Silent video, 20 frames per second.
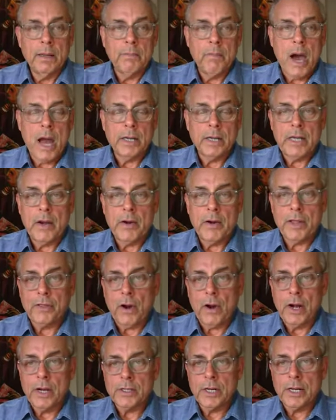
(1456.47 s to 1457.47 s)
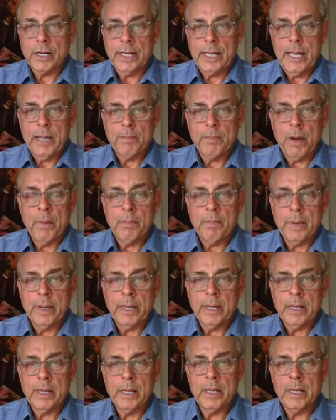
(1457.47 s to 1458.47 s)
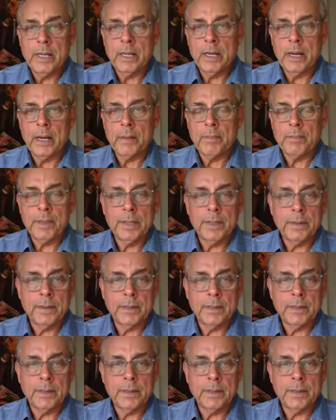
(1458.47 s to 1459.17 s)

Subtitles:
monetary authority is going to keep pumping up